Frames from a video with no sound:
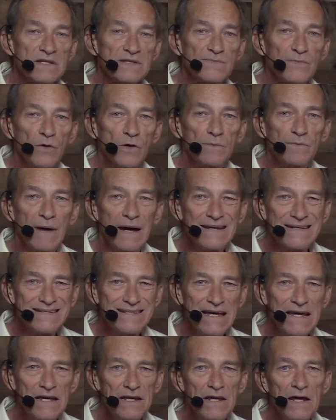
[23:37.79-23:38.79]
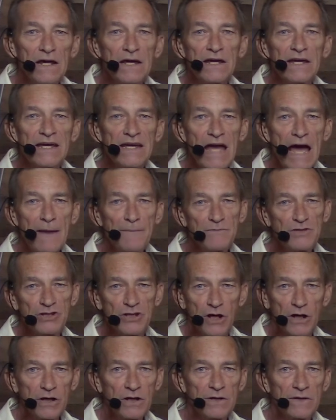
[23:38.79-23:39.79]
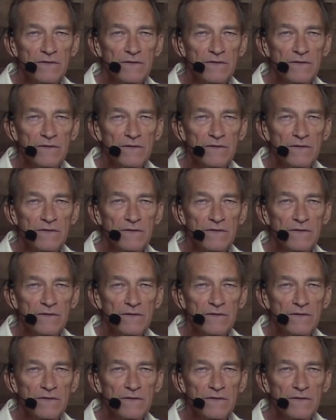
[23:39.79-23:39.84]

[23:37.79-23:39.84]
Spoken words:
a book by Ted Kapchuk.